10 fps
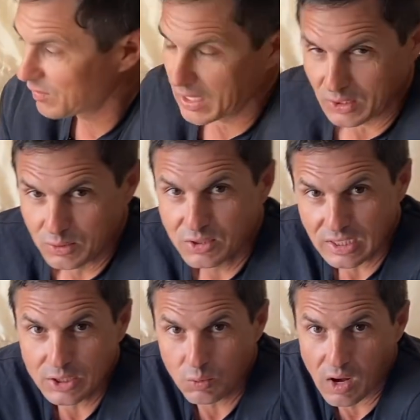got loose
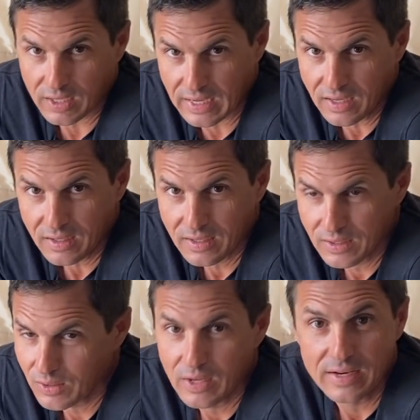leash walking,
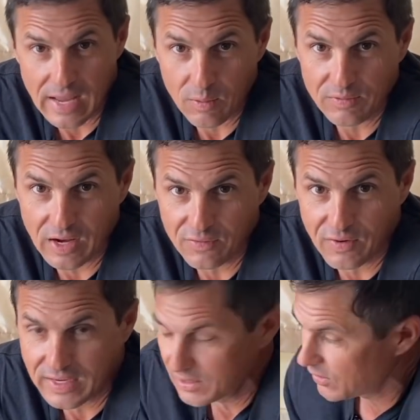now we've gotta
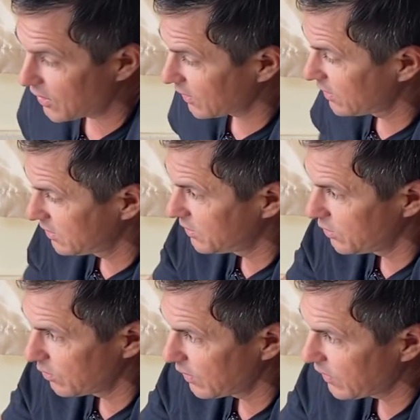find a dog to do
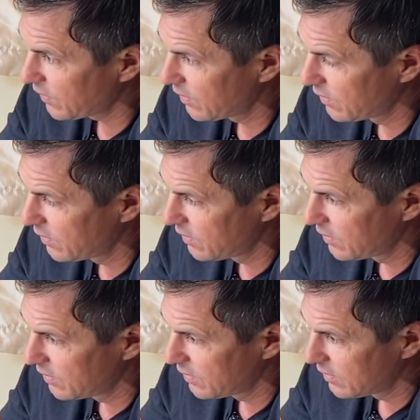it with.
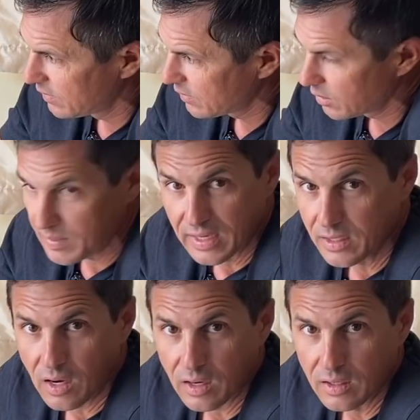Could be any
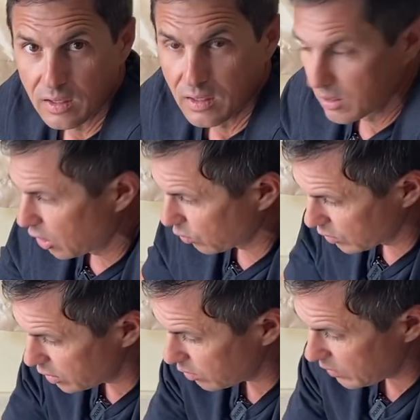dog.
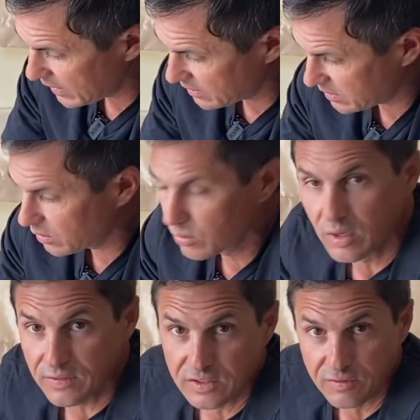Haru is still
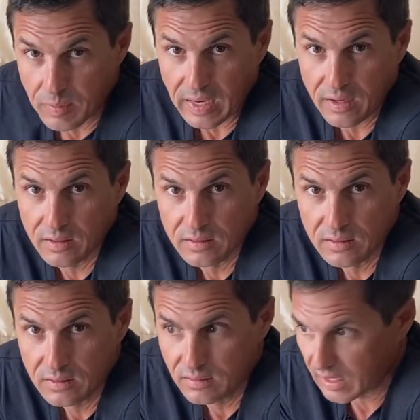nervous of me.
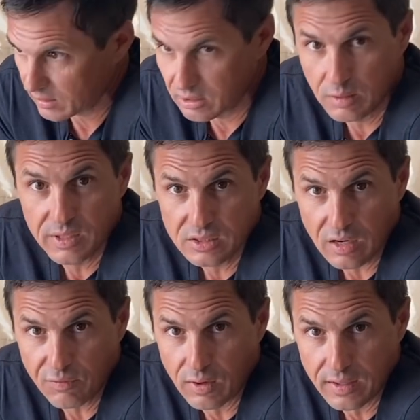That's gonna be a
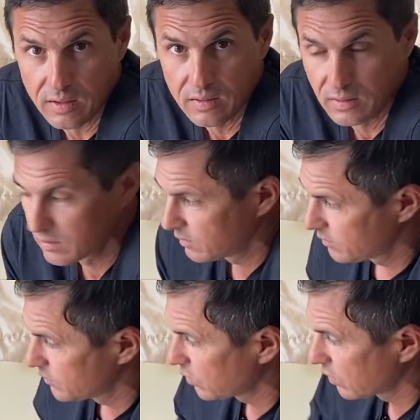tough one.
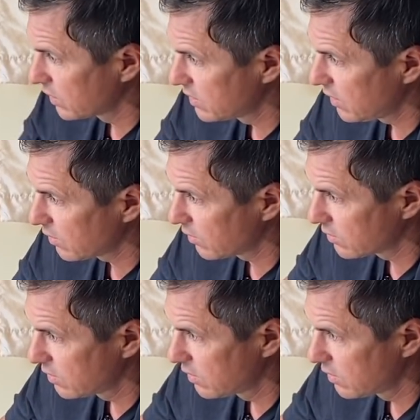We're gonna see how it goes.